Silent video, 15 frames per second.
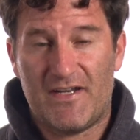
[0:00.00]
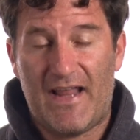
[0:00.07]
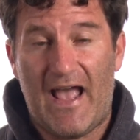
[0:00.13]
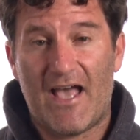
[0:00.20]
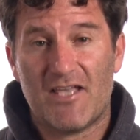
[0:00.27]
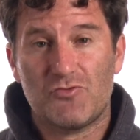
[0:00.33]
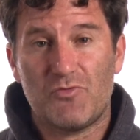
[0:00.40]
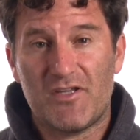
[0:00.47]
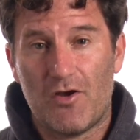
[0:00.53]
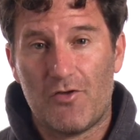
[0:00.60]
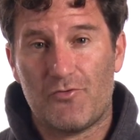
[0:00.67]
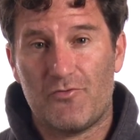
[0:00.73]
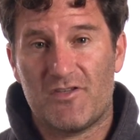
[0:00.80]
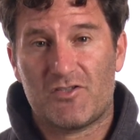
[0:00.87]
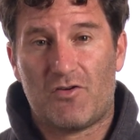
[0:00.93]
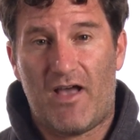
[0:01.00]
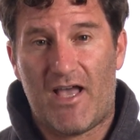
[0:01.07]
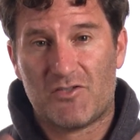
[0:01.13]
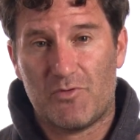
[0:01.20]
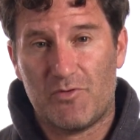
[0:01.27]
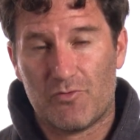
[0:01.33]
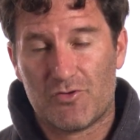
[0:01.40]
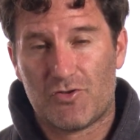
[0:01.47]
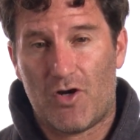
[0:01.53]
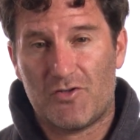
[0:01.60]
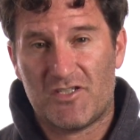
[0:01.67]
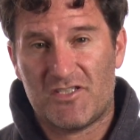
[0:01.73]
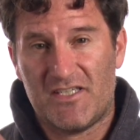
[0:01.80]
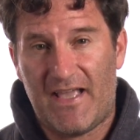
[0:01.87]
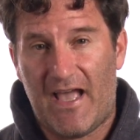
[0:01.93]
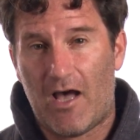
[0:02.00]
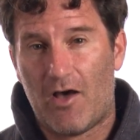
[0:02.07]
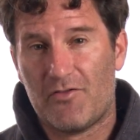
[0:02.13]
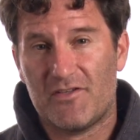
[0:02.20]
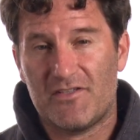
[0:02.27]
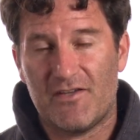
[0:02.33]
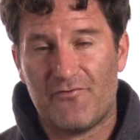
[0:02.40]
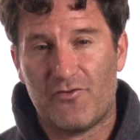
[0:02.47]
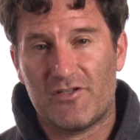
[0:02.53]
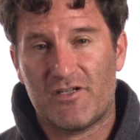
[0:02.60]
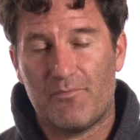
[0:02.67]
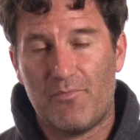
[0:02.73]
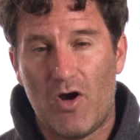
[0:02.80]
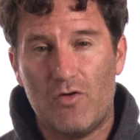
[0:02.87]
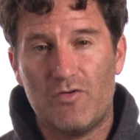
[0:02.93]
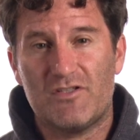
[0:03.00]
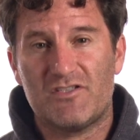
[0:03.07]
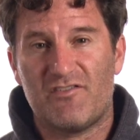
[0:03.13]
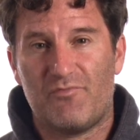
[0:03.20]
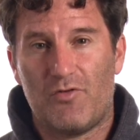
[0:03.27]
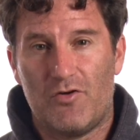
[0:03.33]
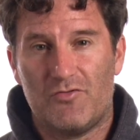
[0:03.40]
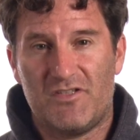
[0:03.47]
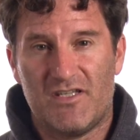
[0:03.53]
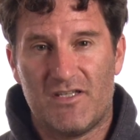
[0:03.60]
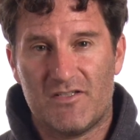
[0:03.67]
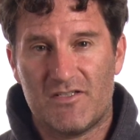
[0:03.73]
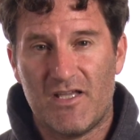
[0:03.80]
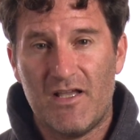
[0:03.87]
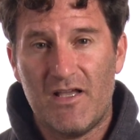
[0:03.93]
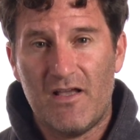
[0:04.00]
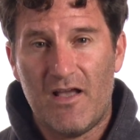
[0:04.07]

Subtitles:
And as we go through this class, we will start to see how the different components of proteins